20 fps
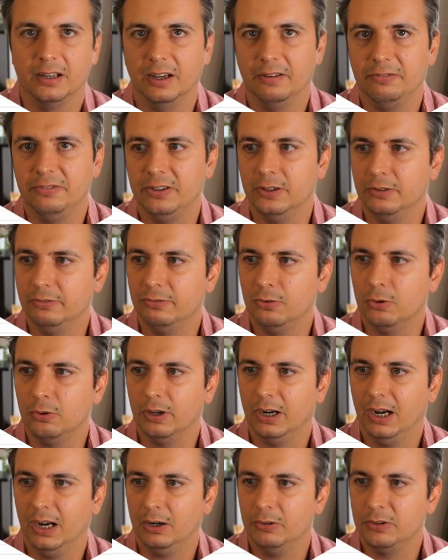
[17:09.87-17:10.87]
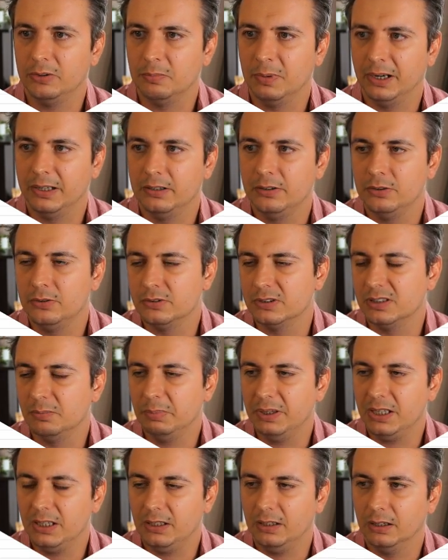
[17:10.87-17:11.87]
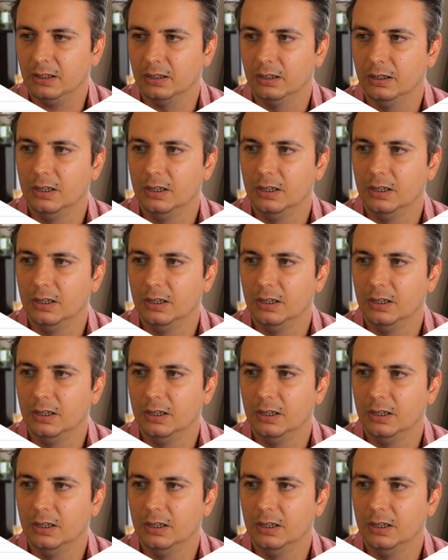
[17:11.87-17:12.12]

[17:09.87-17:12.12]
feel for how you might use the PE.